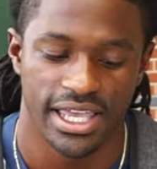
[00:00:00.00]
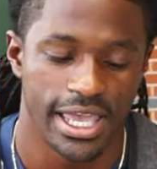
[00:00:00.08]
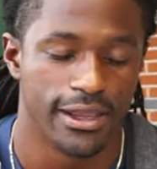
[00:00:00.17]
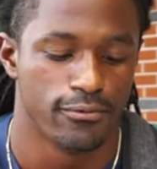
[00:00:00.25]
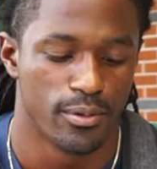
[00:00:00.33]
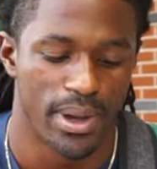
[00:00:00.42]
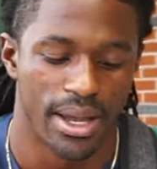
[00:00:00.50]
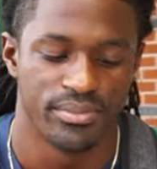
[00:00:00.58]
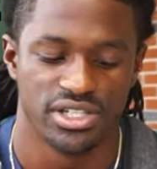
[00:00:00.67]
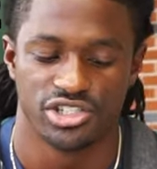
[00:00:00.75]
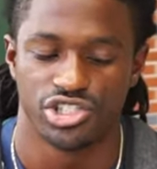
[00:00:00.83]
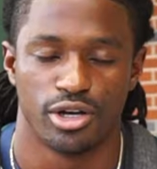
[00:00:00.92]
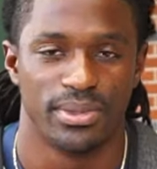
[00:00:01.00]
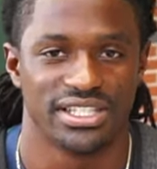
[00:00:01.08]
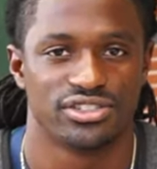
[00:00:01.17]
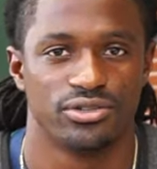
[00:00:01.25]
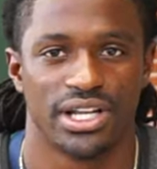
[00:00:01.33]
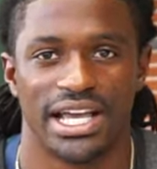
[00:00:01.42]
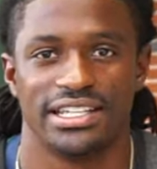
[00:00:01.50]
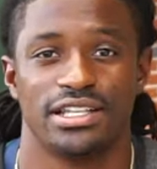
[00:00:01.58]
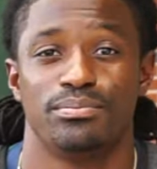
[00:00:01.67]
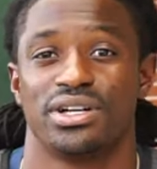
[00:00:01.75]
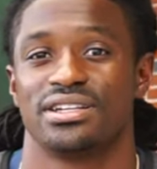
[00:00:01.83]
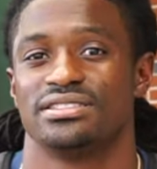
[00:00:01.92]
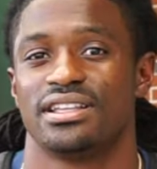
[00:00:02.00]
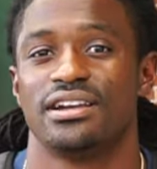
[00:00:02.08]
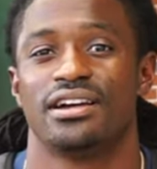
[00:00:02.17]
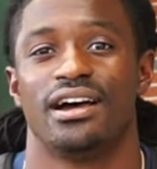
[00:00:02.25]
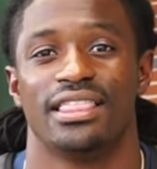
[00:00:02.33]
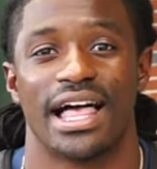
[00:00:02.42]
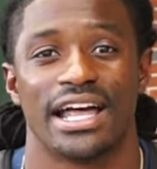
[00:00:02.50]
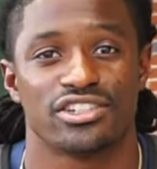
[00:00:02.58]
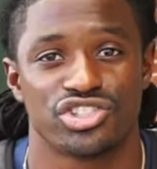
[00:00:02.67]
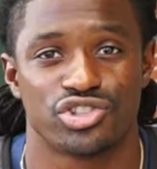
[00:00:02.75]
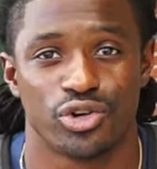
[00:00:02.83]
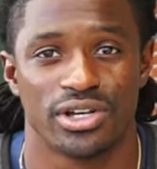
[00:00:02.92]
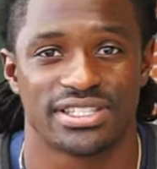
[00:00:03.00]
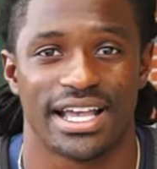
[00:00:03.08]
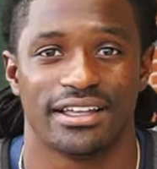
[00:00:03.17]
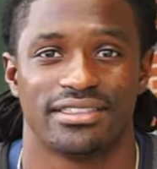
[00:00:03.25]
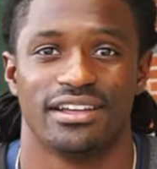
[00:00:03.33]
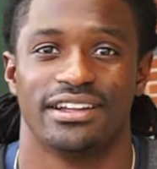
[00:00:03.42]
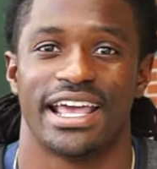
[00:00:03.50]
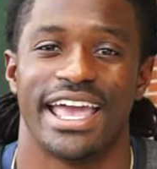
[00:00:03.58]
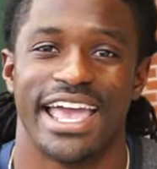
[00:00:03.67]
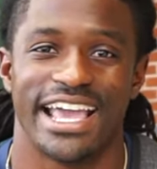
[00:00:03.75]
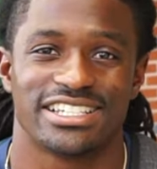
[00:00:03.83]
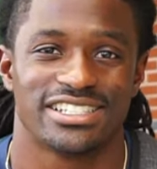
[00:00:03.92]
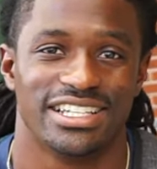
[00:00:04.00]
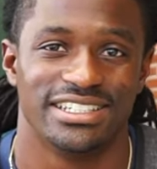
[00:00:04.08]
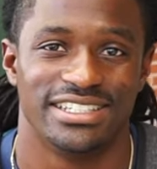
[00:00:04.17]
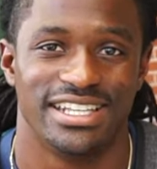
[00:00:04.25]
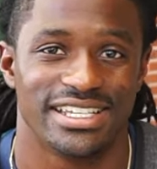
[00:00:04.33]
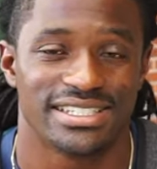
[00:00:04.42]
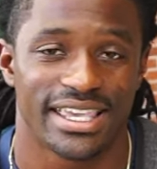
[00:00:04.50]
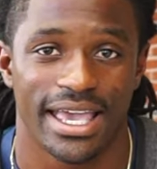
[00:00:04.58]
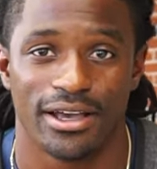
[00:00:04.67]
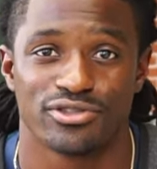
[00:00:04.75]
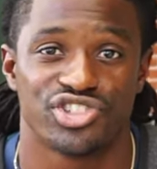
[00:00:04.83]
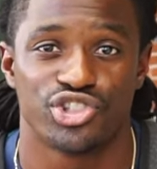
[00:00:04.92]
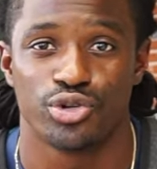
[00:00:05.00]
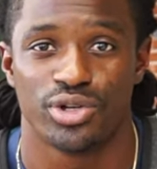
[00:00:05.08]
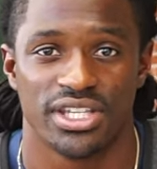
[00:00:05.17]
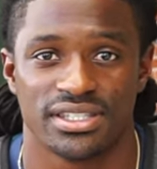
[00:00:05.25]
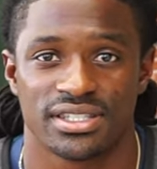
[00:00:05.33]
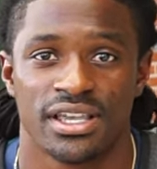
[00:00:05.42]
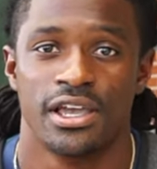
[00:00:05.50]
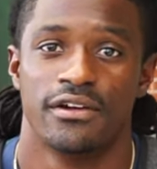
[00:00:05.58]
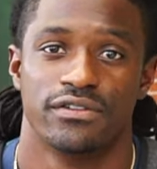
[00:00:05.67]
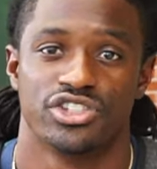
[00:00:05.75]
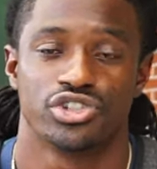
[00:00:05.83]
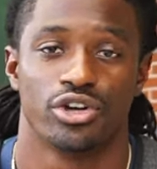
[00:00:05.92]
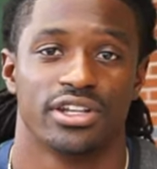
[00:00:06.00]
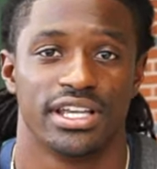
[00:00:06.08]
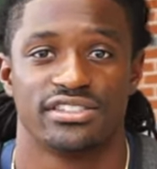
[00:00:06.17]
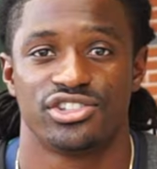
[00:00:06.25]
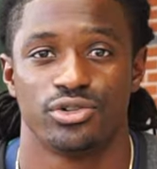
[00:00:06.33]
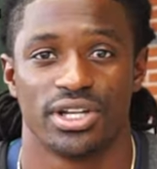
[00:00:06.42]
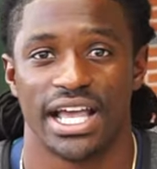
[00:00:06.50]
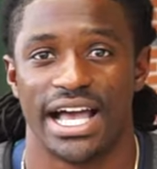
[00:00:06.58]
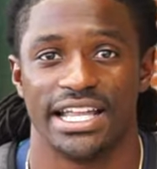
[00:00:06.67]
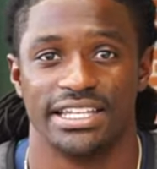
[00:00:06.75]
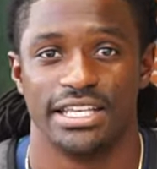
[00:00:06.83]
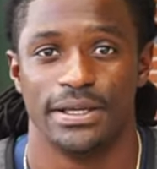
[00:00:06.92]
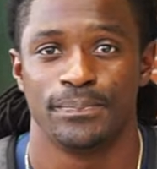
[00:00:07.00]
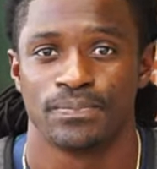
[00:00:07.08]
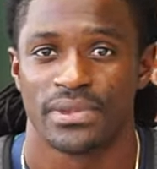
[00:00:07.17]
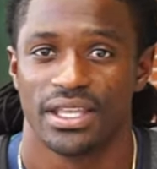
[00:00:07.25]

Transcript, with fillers: hey, remind me to show my student I D, because there are a lot of stores out there that actually discount students for showing that student I D.